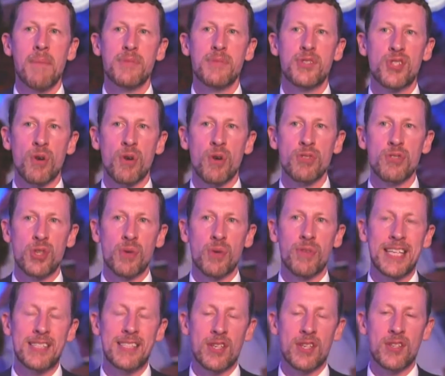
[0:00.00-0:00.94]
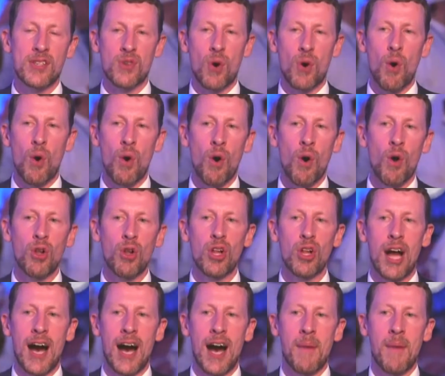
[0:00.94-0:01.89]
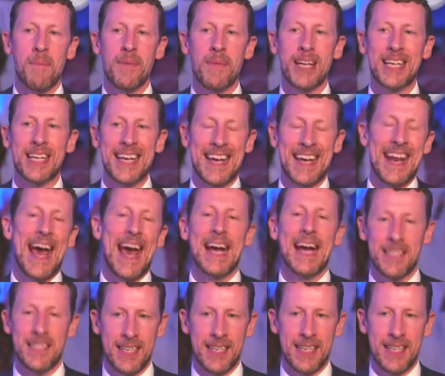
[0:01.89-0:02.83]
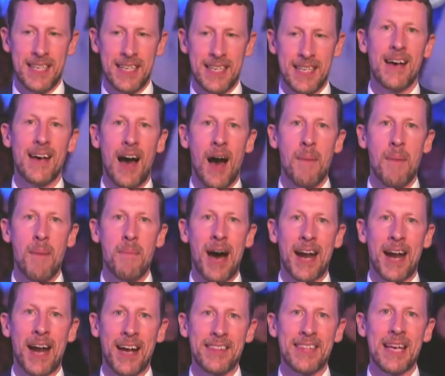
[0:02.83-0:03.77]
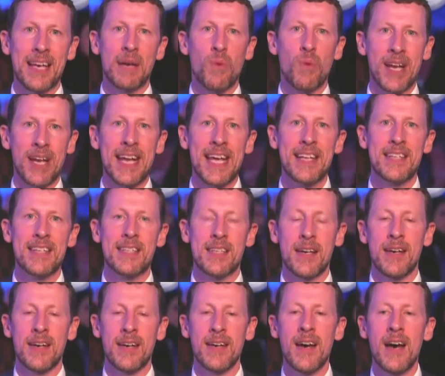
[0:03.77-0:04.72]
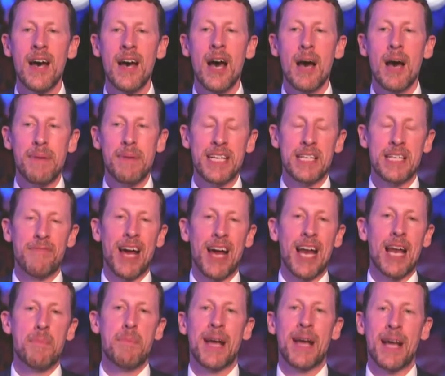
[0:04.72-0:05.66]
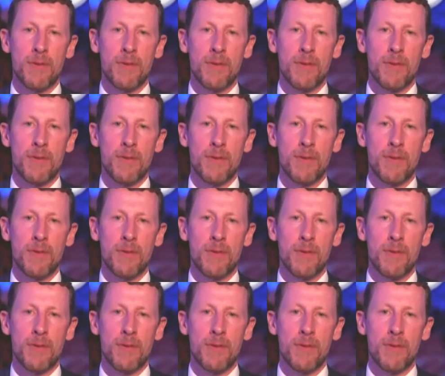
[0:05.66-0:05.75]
So this is all connected, and I think we need to be developing a